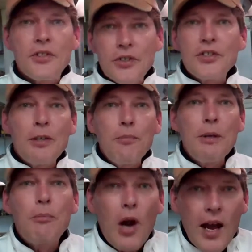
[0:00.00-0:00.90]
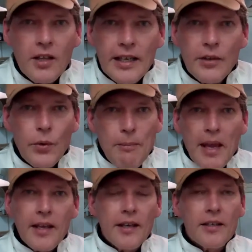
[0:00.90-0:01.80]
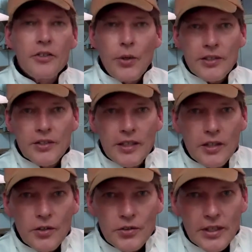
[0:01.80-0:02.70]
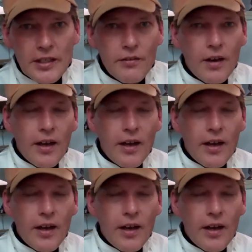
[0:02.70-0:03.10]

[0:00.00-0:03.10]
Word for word: it's just simply broccoli, and we make a dressing using